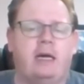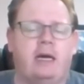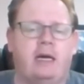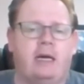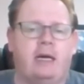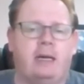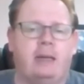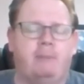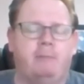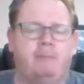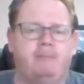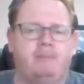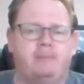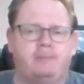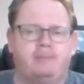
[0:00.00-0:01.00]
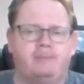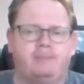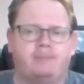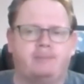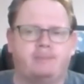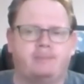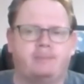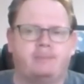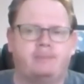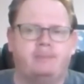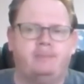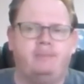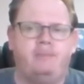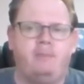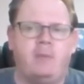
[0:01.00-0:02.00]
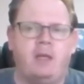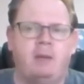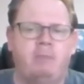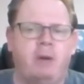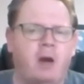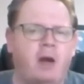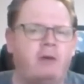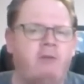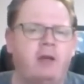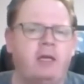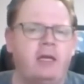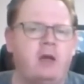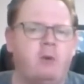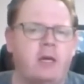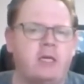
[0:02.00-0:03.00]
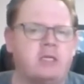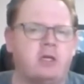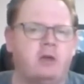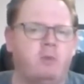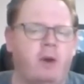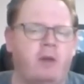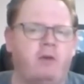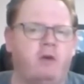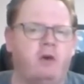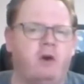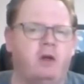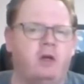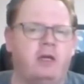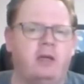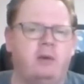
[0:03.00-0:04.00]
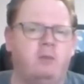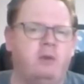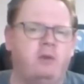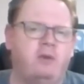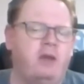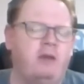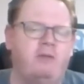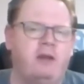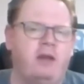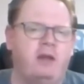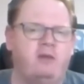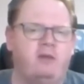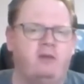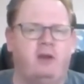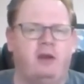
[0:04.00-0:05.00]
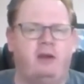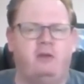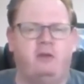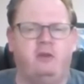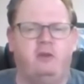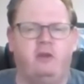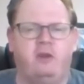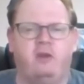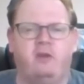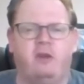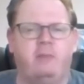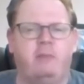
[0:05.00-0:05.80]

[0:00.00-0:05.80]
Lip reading: But I really question whether or not it was even necessary to do this.